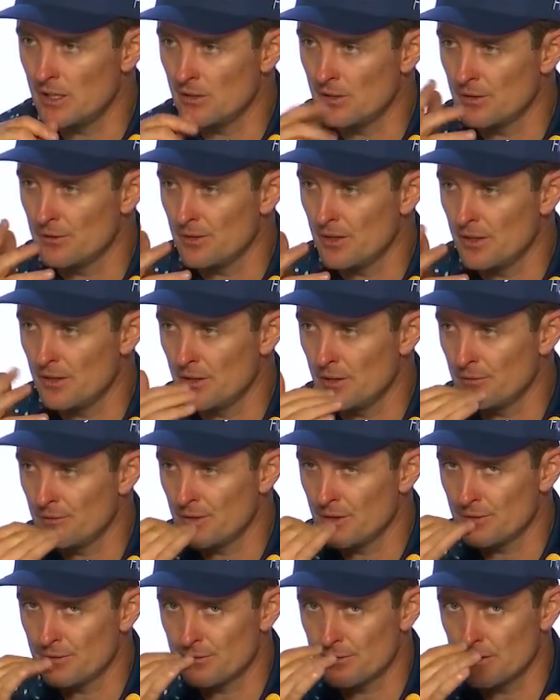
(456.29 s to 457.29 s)
And
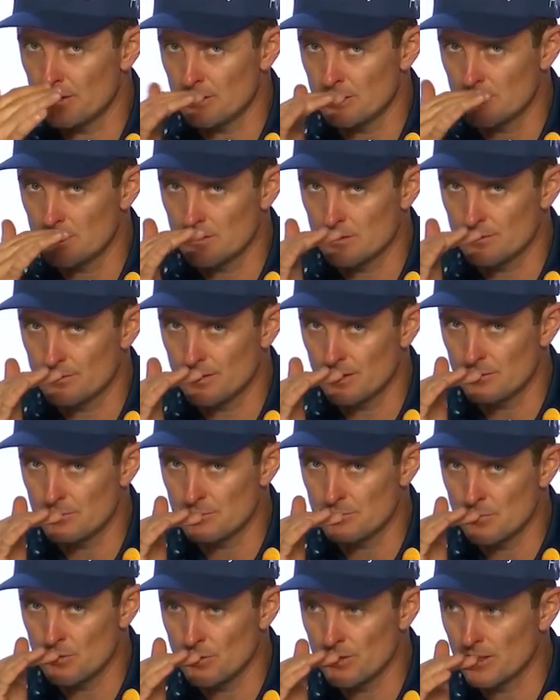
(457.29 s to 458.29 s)
if the
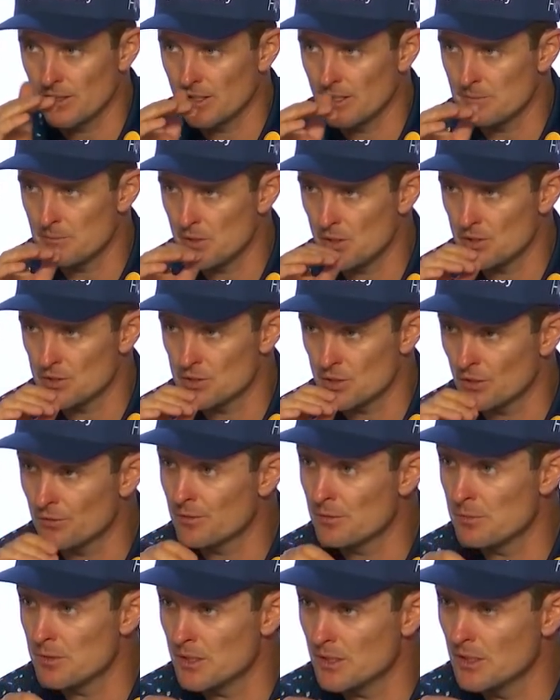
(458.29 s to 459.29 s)
marine layer burns off
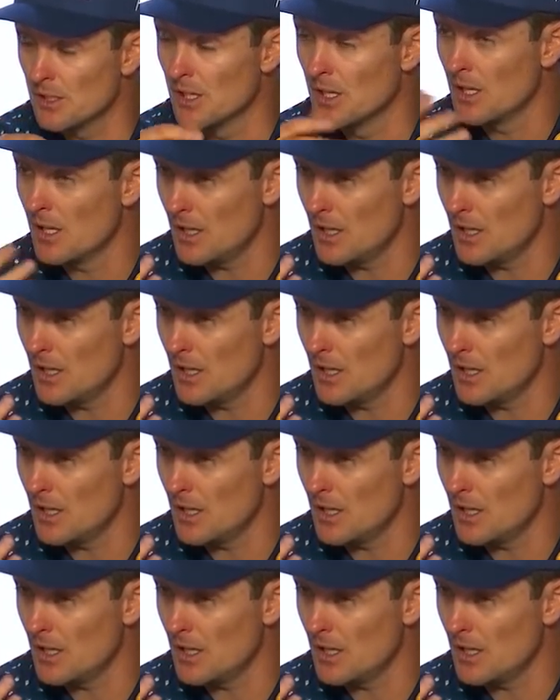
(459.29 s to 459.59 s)
a bit